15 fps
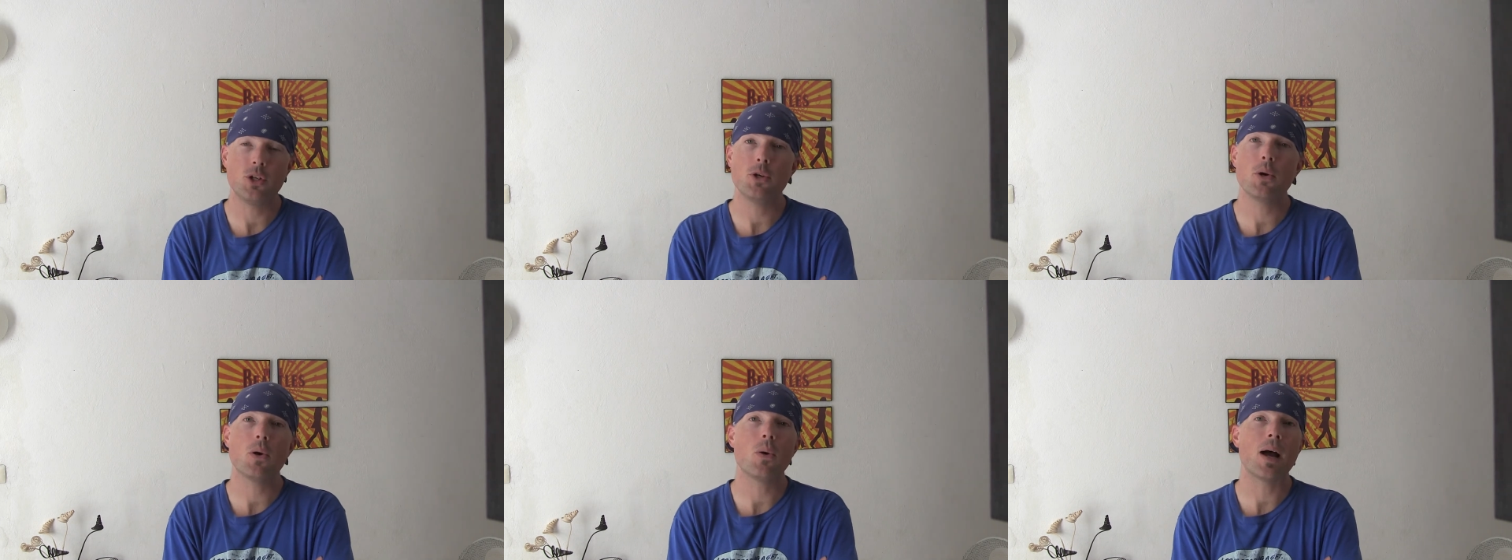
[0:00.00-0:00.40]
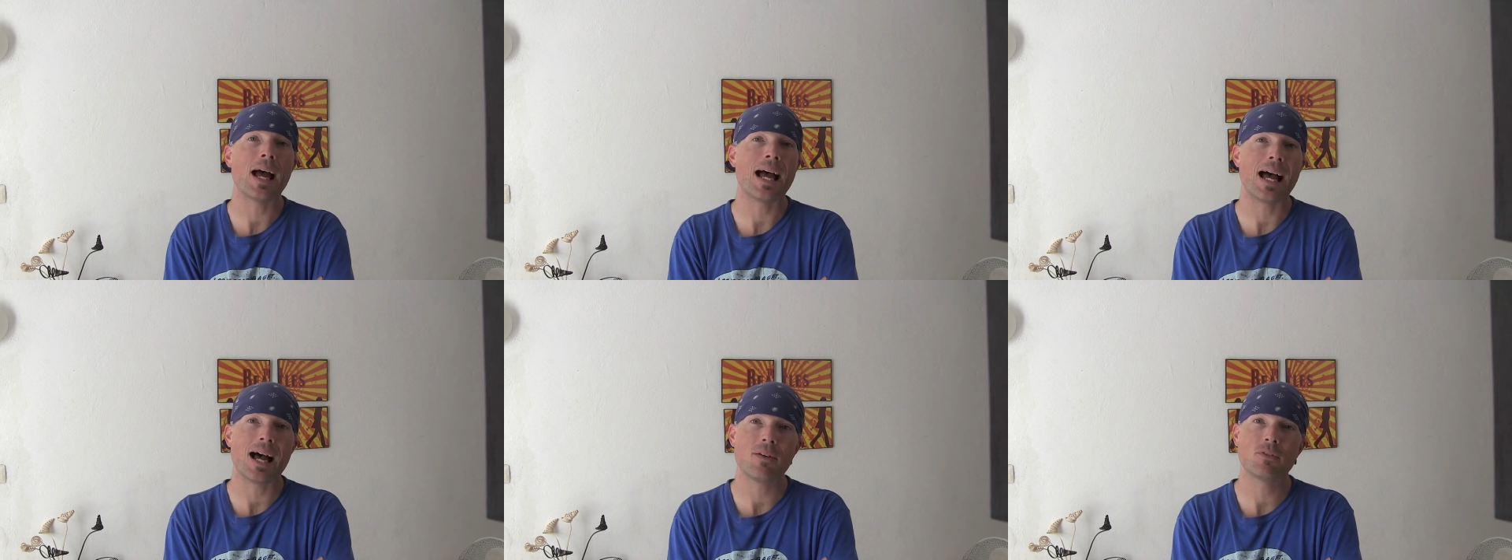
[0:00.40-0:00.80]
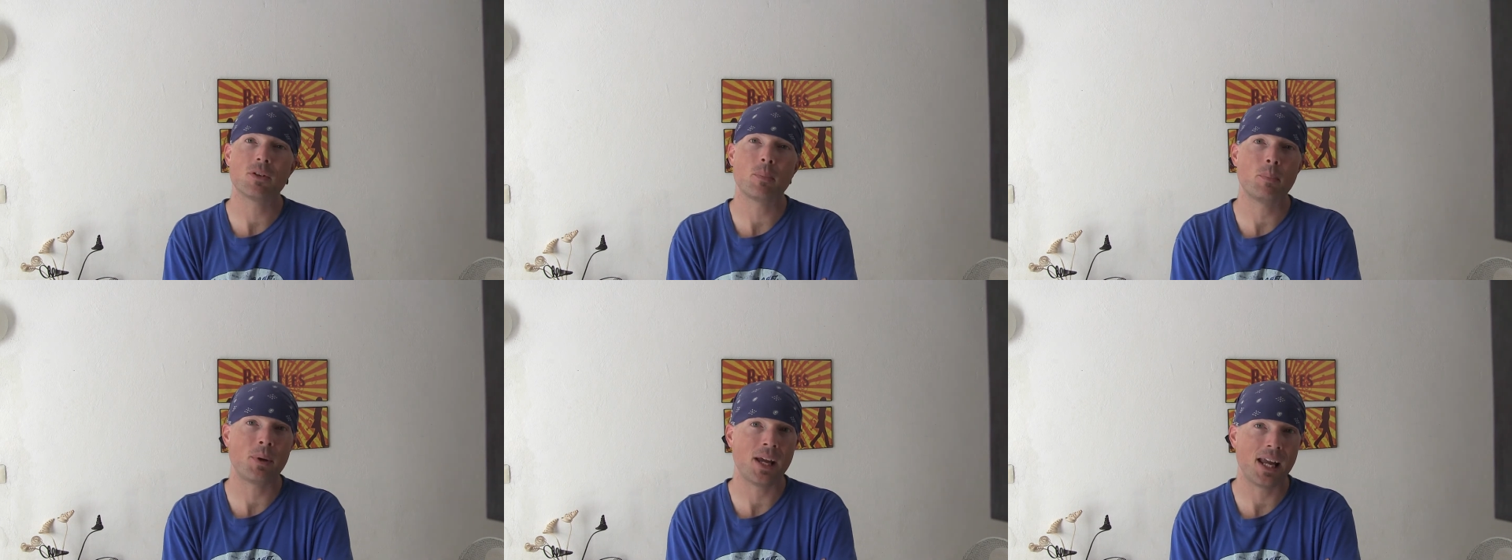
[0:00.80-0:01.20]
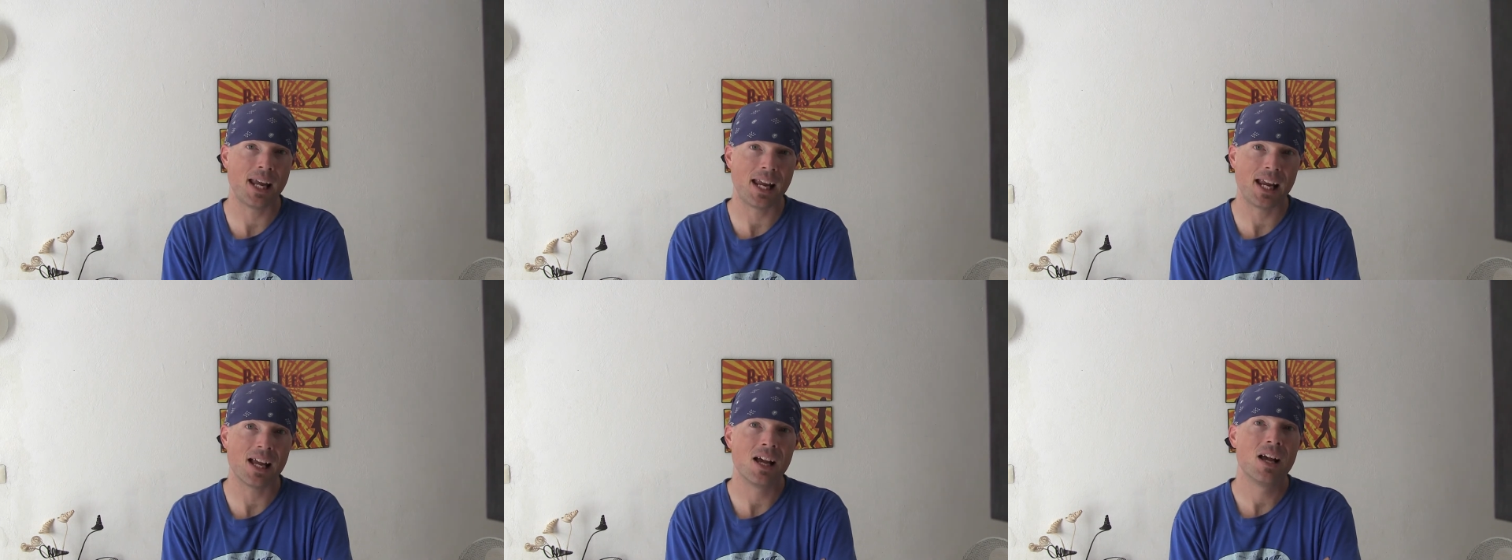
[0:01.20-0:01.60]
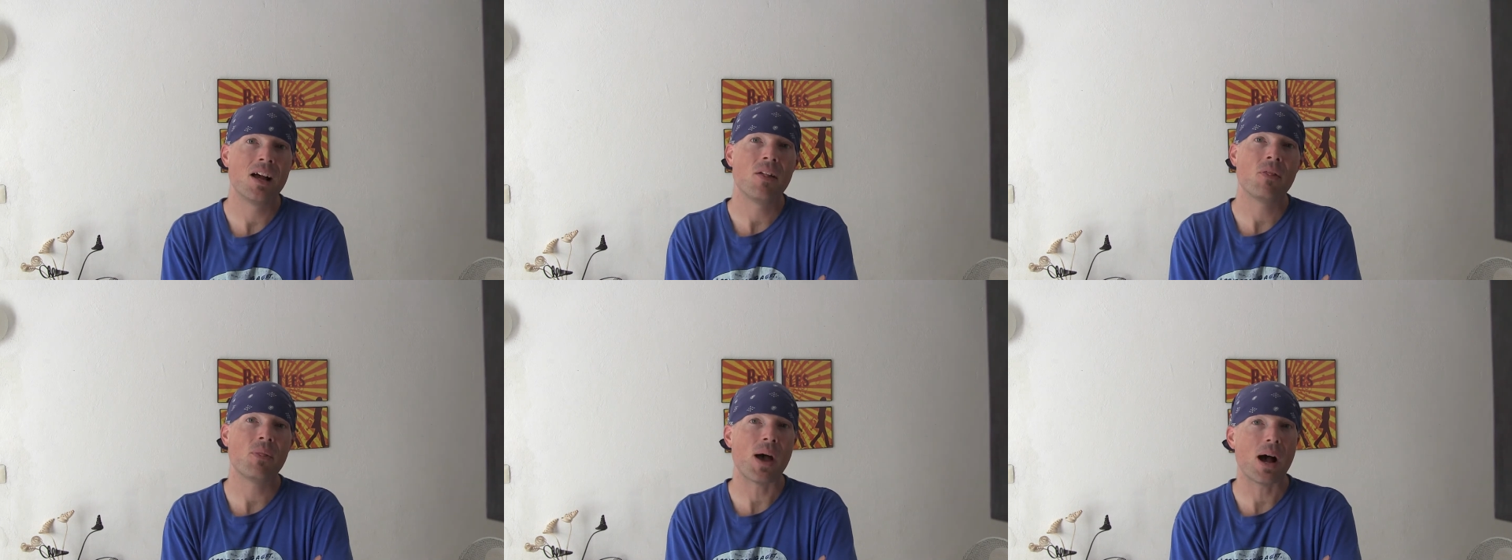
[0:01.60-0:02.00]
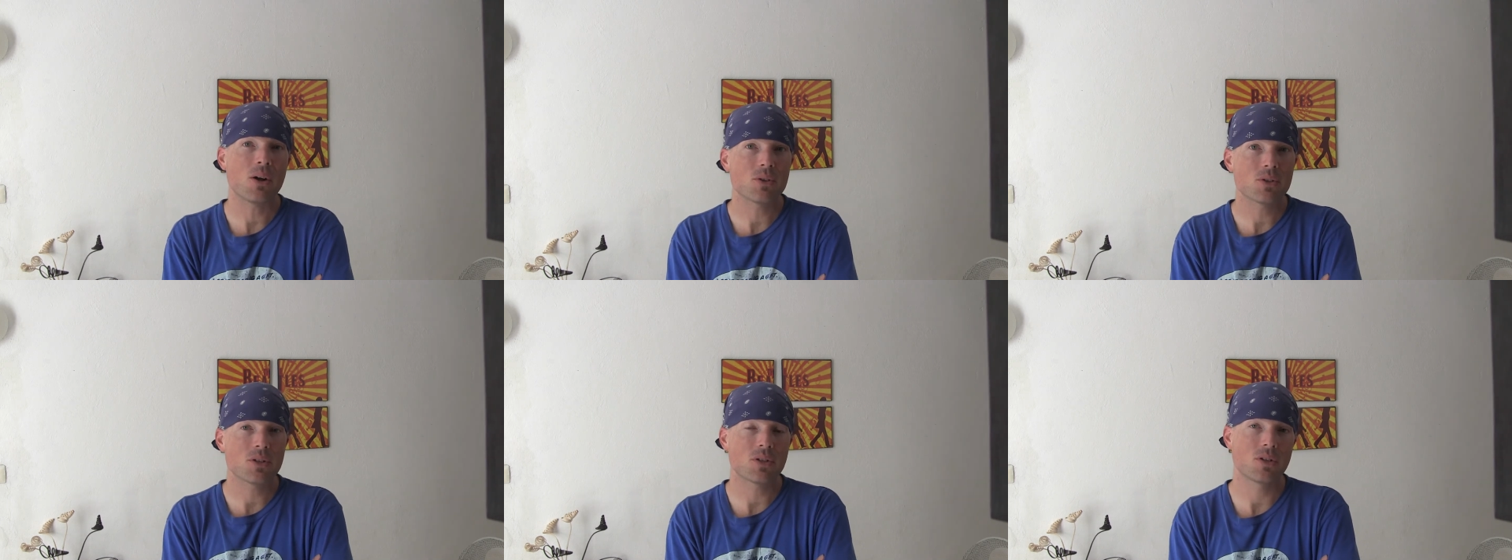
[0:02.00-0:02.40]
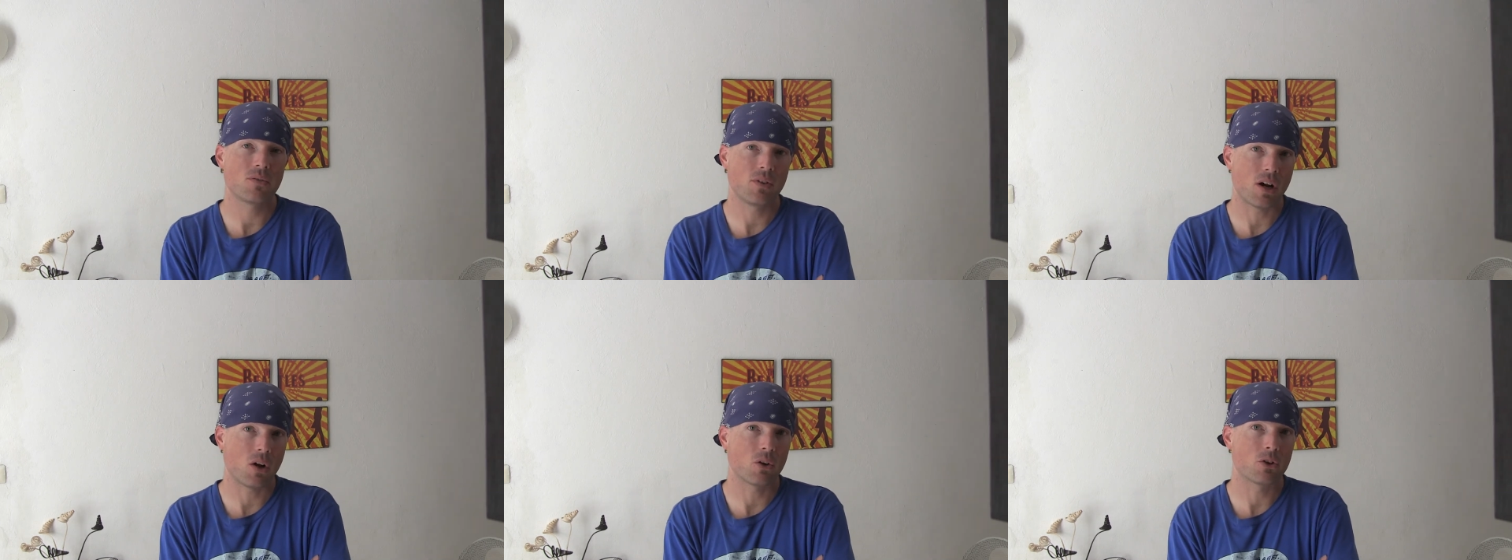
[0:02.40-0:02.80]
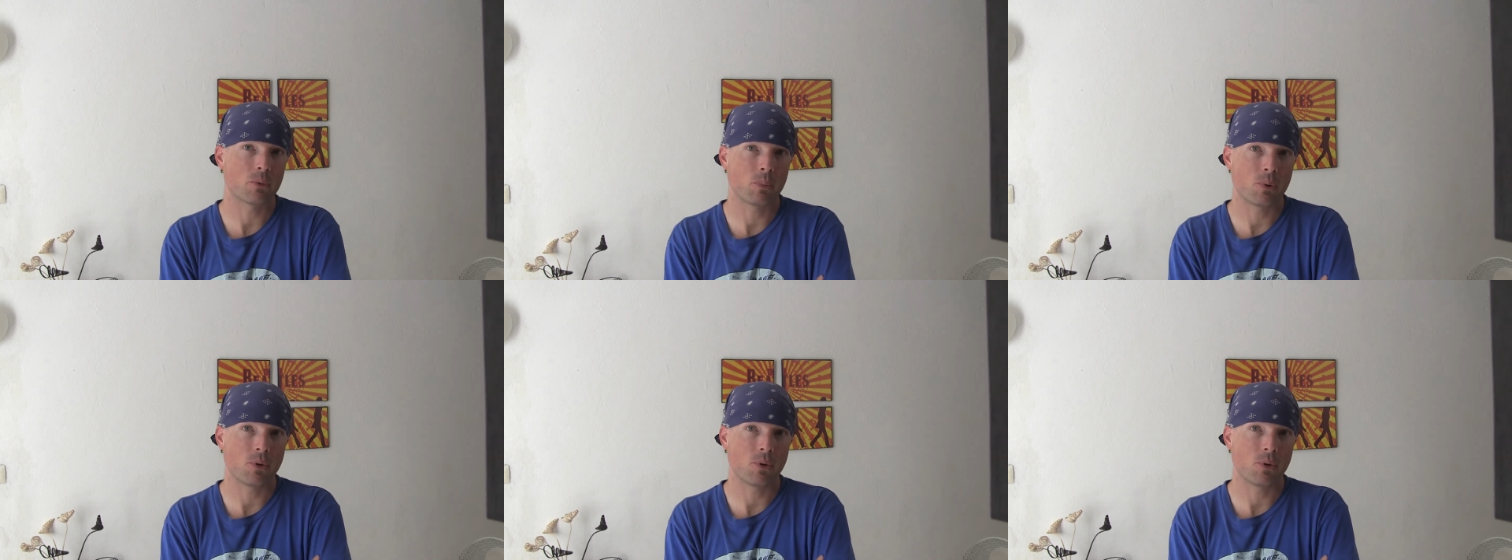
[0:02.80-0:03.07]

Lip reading: You don't have to pay thousands of dollars